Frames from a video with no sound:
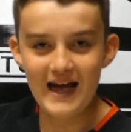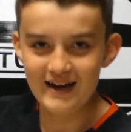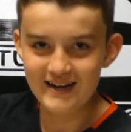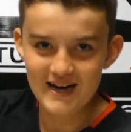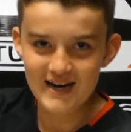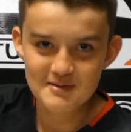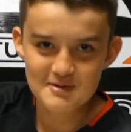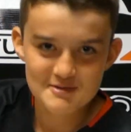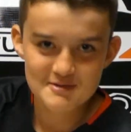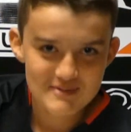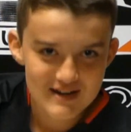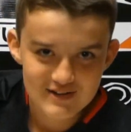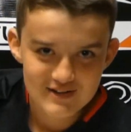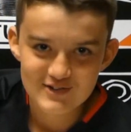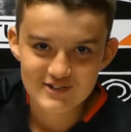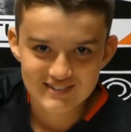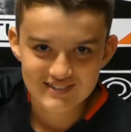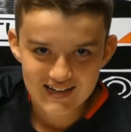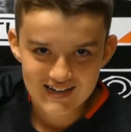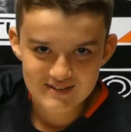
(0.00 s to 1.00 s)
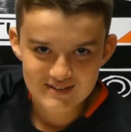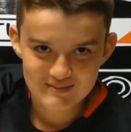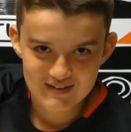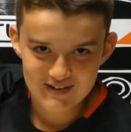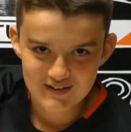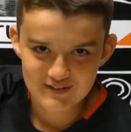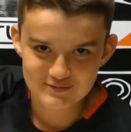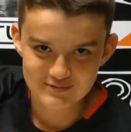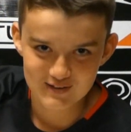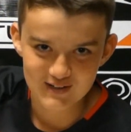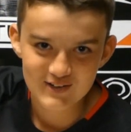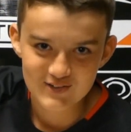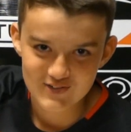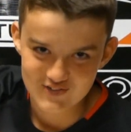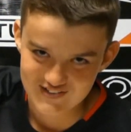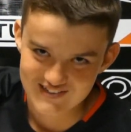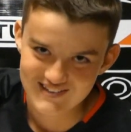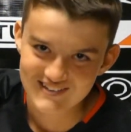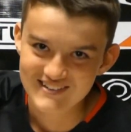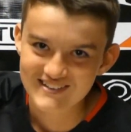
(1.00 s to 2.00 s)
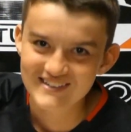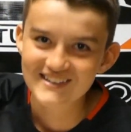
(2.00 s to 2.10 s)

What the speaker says: Our cameraman just had a malfunction.